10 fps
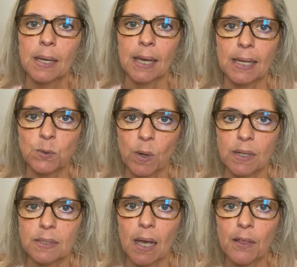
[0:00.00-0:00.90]
as well
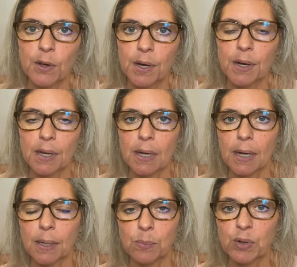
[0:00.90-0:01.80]
as other
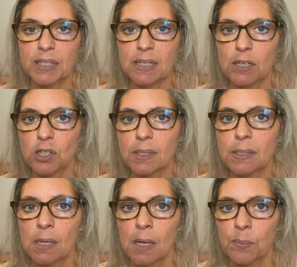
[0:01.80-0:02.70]
uh,
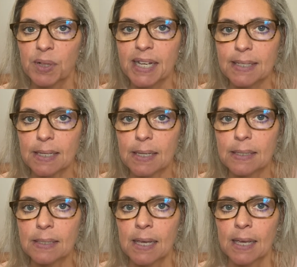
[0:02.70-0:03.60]
prestigious places,